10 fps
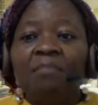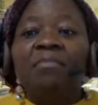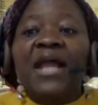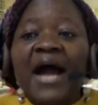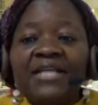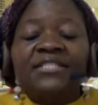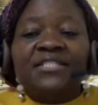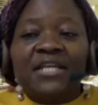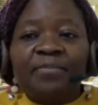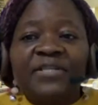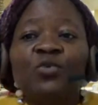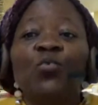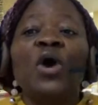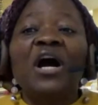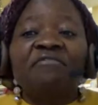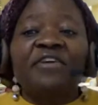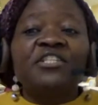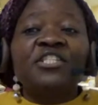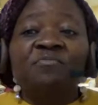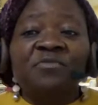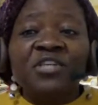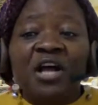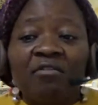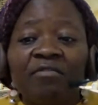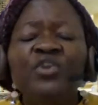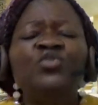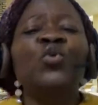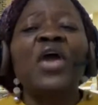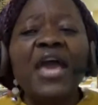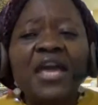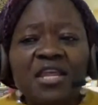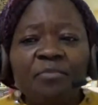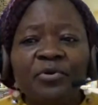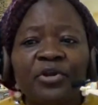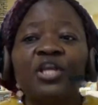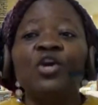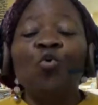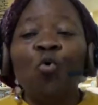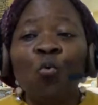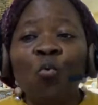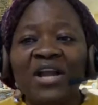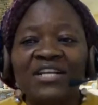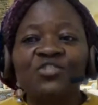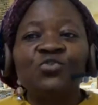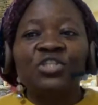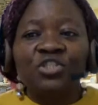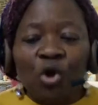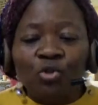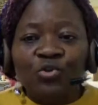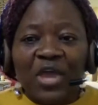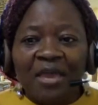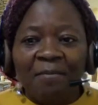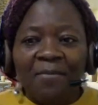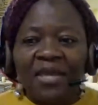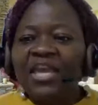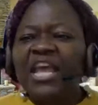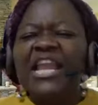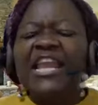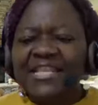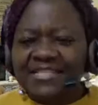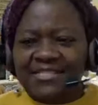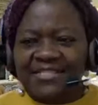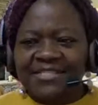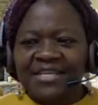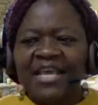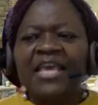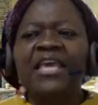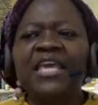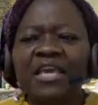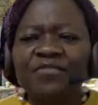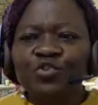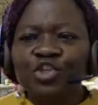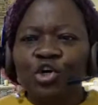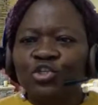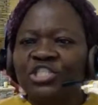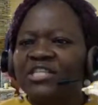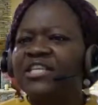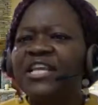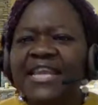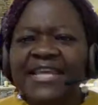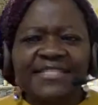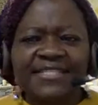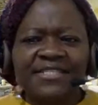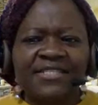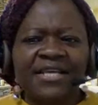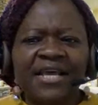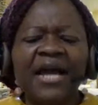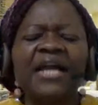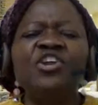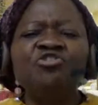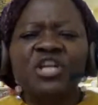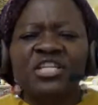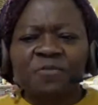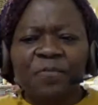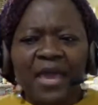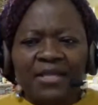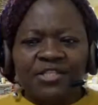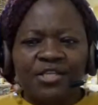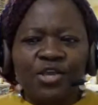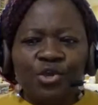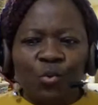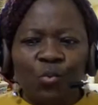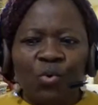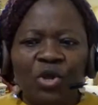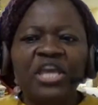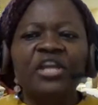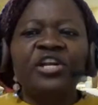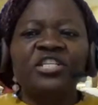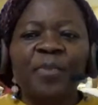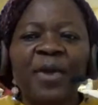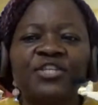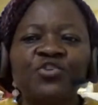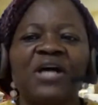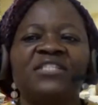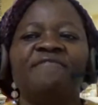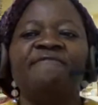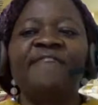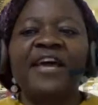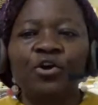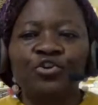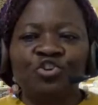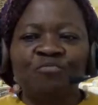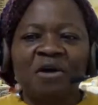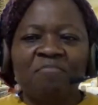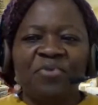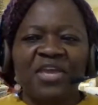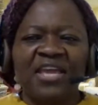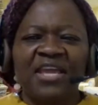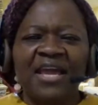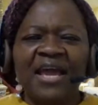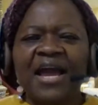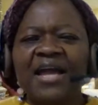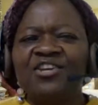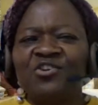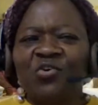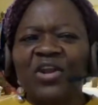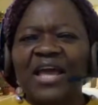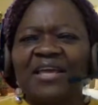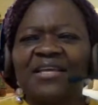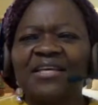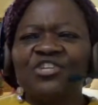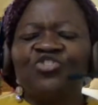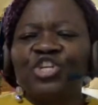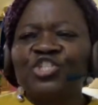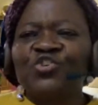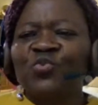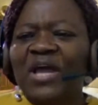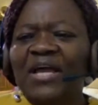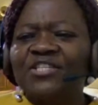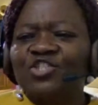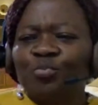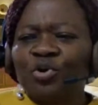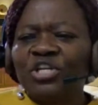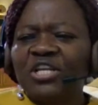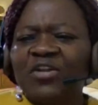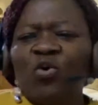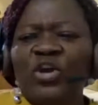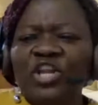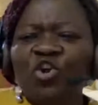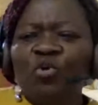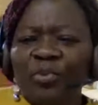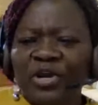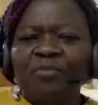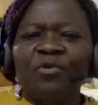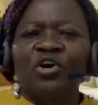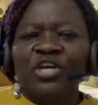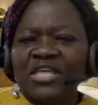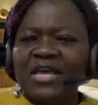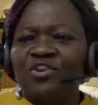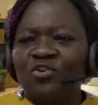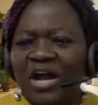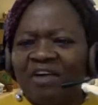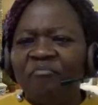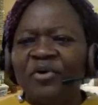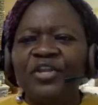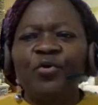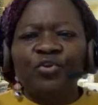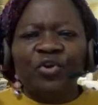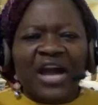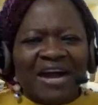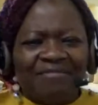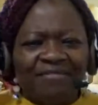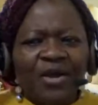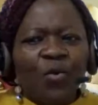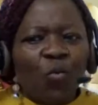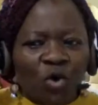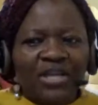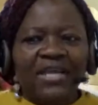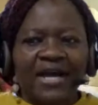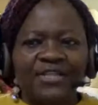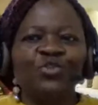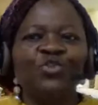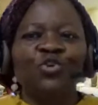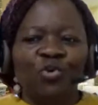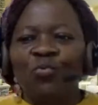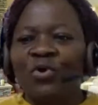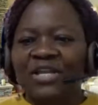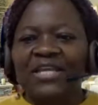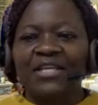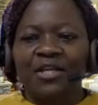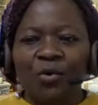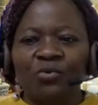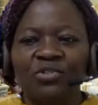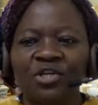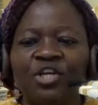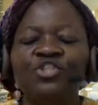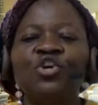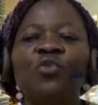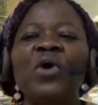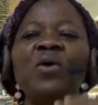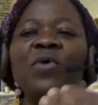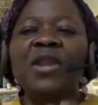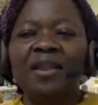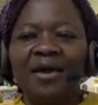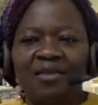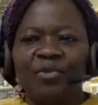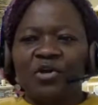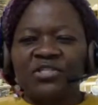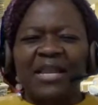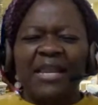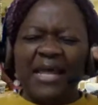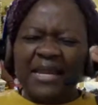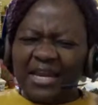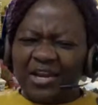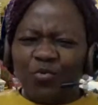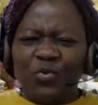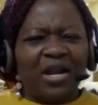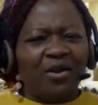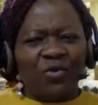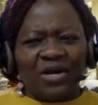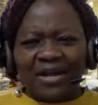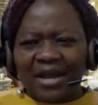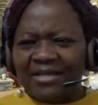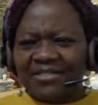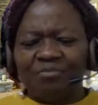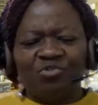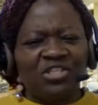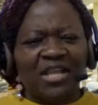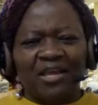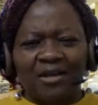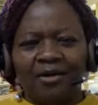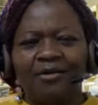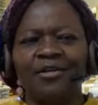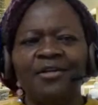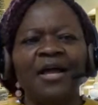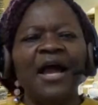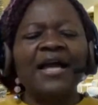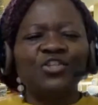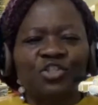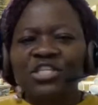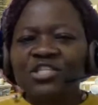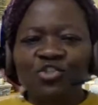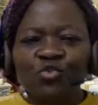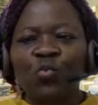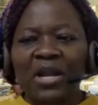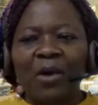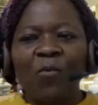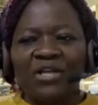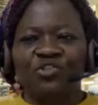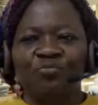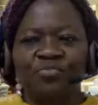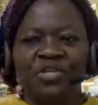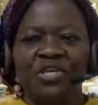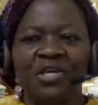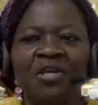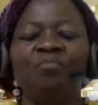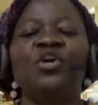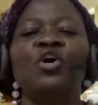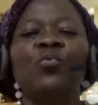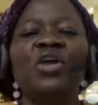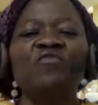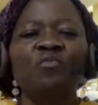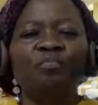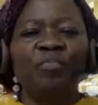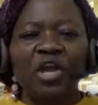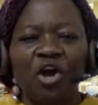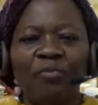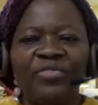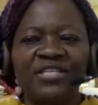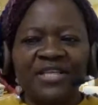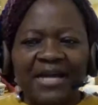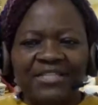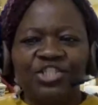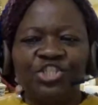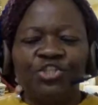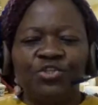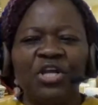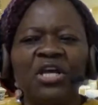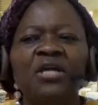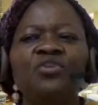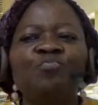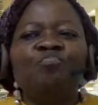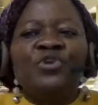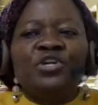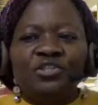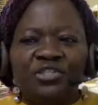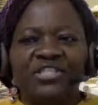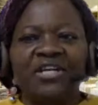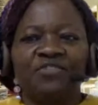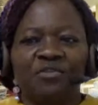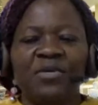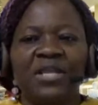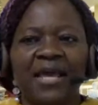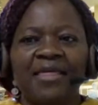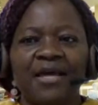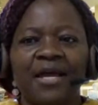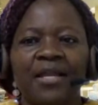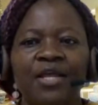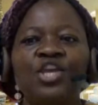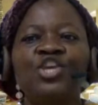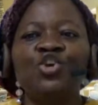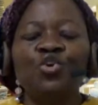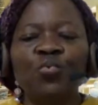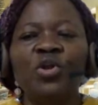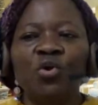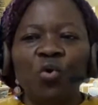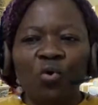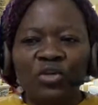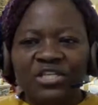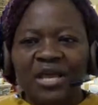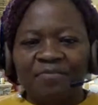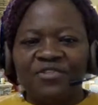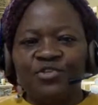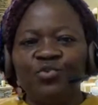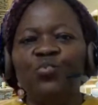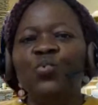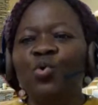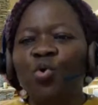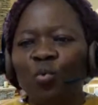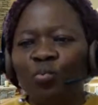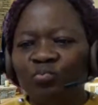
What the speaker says: But Ash is that person who avails himself to anybody who wants to talk to him. He listens, he gives you the audience, he listens, and he respects you. He respects you as a fellow human being, and not like treating you like a subordinate or a nobody, because either you don't have money, or you don't have what he has, or you don't know what he knows. So when we learn, because I learn a lot, when I look at Ash, I'm just like, God, this is just what I want to be. Because if you pick up this attitude, you build yourself to be like that, you will go depths, you will